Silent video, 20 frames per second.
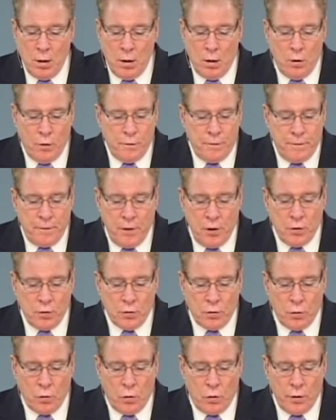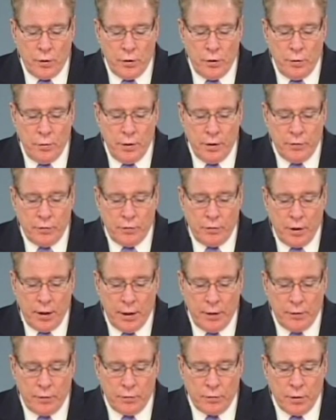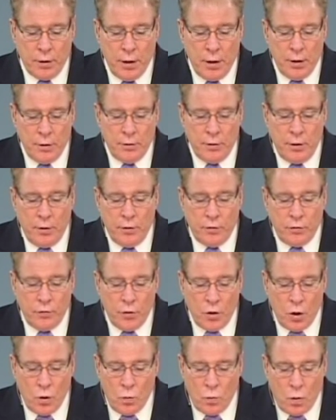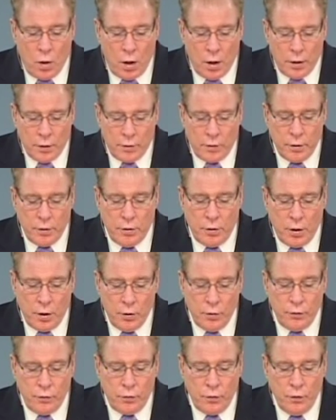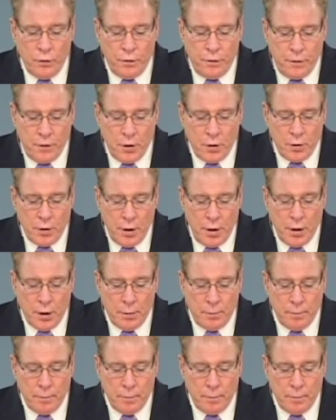Oh, fear the Lord, you his saints. There is no want to those who fear him.